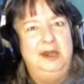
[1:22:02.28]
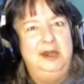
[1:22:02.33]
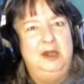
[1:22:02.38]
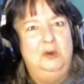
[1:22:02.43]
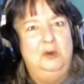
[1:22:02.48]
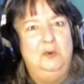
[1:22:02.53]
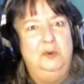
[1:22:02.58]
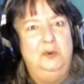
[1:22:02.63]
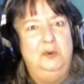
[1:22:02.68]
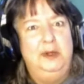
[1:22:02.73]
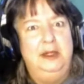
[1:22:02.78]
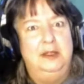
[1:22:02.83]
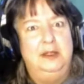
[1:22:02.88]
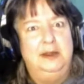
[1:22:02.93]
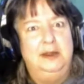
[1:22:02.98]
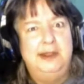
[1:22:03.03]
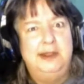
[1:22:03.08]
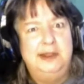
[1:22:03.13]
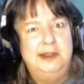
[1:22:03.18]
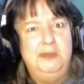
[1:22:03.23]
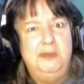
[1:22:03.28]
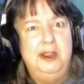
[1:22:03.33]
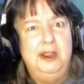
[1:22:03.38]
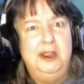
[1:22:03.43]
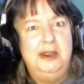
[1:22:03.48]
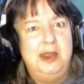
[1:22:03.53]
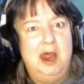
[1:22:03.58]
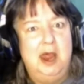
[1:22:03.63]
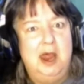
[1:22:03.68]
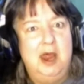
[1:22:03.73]
weird. Is this place
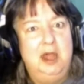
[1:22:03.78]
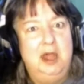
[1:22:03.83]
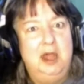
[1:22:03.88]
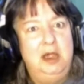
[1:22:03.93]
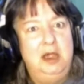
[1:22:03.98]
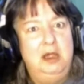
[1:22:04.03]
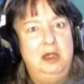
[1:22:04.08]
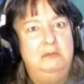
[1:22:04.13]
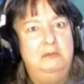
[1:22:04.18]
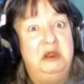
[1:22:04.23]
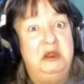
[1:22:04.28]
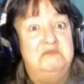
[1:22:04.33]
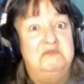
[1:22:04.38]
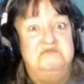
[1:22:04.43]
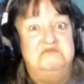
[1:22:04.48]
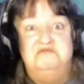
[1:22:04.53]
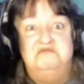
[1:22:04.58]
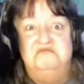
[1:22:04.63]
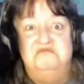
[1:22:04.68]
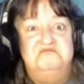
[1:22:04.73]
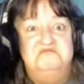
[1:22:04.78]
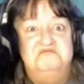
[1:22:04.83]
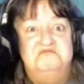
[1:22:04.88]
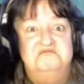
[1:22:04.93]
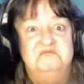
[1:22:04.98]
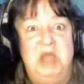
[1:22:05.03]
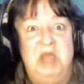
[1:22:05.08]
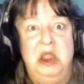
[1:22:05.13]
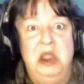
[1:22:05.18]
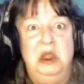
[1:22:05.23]
haunted? I'm like,
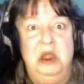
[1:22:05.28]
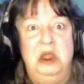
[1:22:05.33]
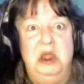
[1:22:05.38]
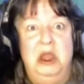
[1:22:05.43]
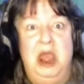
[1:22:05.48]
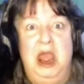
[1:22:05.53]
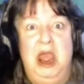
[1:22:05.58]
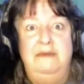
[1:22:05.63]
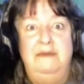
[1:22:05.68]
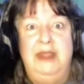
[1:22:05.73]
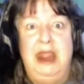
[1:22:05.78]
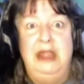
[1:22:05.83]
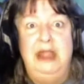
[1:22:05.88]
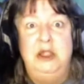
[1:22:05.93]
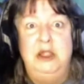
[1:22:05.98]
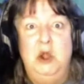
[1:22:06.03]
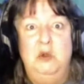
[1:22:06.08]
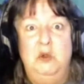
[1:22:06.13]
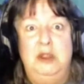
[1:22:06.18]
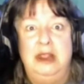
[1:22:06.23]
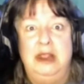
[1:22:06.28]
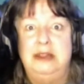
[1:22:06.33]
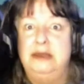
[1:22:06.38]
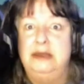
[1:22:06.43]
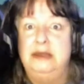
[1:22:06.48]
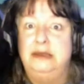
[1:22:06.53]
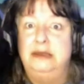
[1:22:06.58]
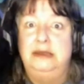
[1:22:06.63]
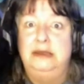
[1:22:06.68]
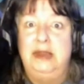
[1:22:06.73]
I've had no
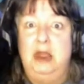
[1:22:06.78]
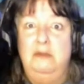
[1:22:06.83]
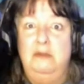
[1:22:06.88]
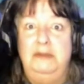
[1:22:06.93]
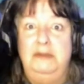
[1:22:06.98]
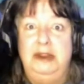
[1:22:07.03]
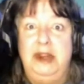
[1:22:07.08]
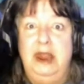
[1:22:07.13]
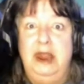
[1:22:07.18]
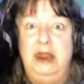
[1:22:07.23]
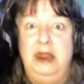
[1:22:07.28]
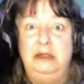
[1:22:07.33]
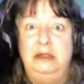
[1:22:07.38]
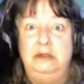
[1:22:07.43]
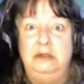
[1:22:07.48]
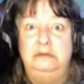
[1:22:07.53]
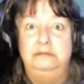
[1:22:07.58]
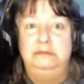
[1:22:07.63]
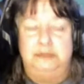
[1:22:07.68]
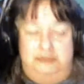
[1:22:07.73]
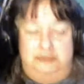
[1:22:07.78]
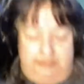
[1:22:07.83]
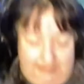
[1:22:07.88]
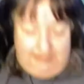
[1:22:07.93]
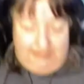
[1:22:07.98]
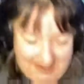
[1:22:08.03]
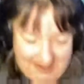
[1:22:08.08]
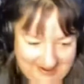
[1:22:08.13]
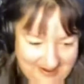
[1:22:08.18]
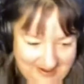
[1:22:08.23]
guests tell me that,
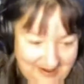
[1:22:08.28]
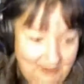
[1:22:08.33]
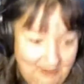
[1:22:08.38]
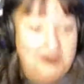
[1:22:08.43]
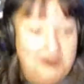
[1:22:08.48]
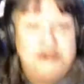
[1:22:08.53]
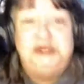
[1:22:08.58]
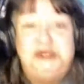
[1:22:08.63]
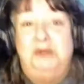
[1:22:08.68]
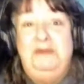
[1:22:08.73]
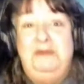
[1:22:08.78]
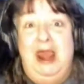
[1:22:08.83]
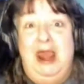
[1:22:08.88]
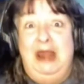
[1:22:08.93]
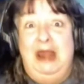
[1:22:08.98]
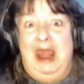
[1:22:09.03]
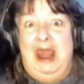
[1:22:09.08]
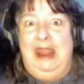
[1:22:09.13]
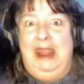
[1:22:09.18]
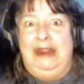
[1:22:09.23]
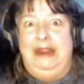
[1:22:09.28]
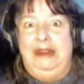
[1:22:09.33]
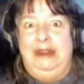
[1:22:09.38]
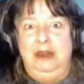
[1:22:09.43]
which I'm not lying.